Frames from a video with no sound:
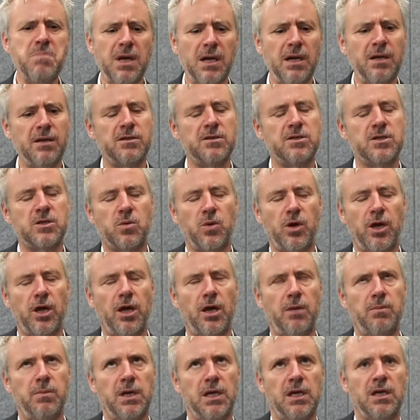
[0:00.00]
million
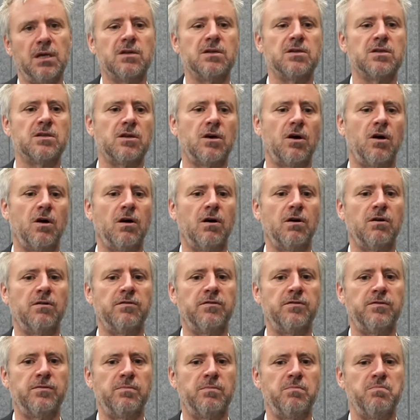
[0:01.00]
square metres
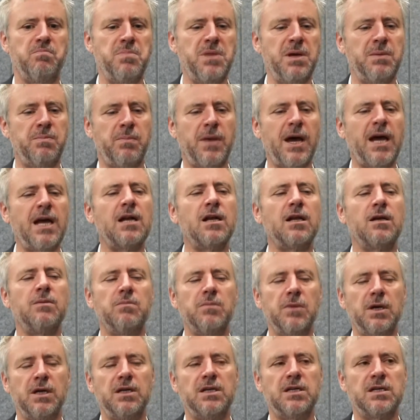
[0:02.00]
of mainly
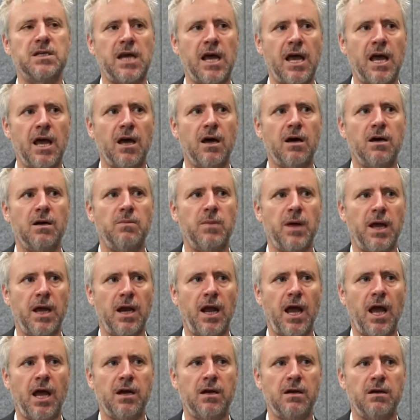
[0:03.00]
midtown
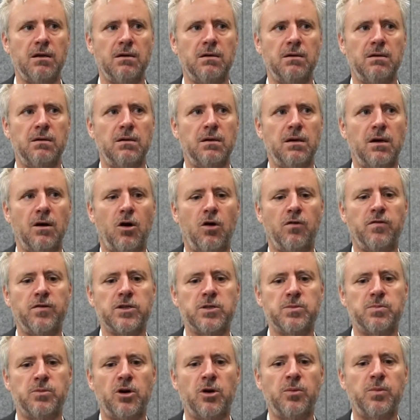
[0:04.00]
Manhattan
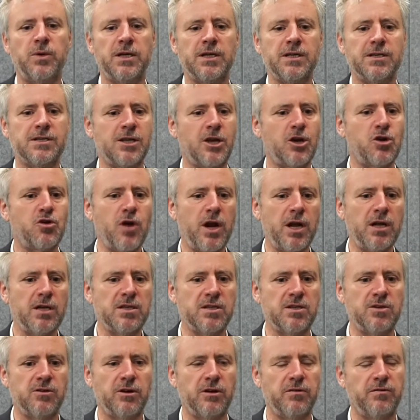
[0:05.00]
office properties. So ground
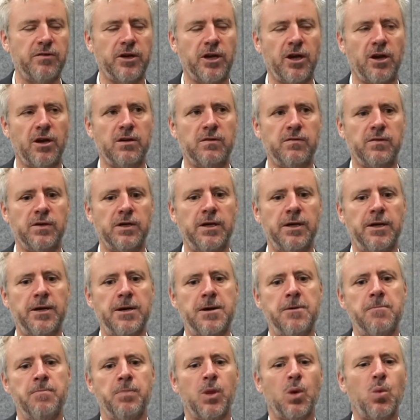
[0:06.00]
zero for COVID.
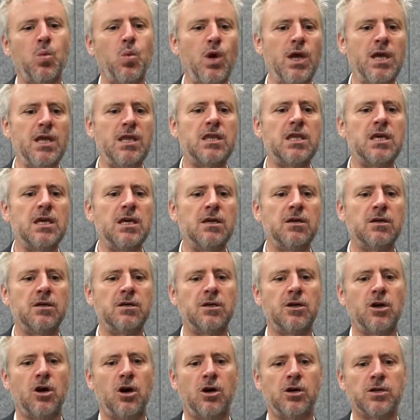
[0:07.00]
We think
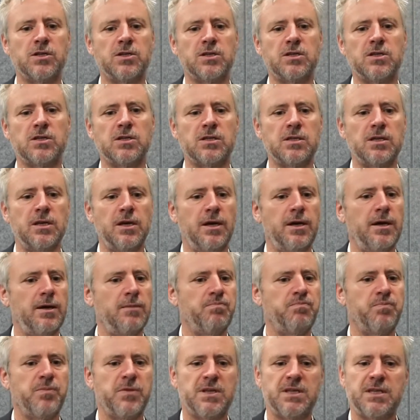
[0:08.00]
it costs
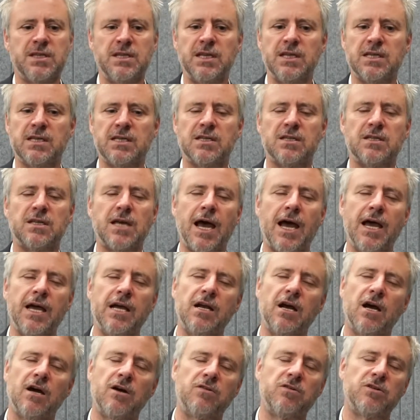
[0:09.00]
$600 to
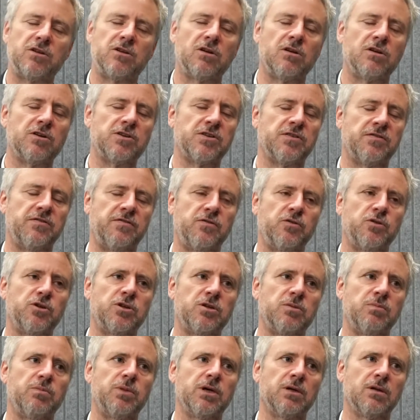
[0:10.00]
$800 a foot
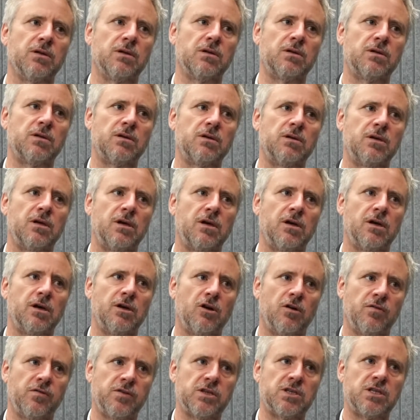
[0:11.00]
to build an
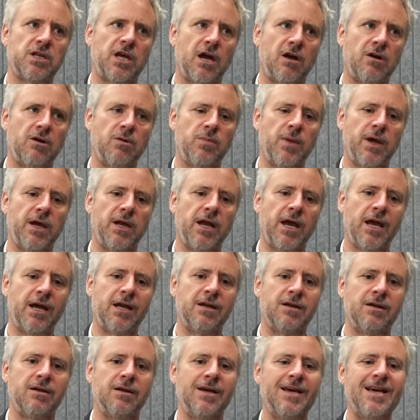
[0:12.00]
office tower in
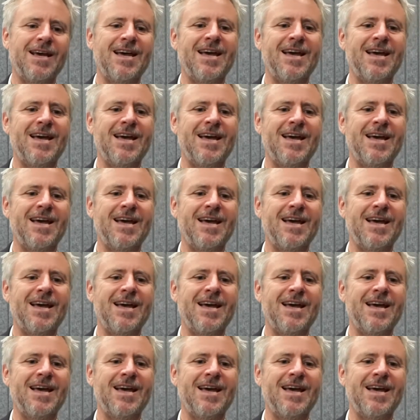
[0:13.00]
Manhattan.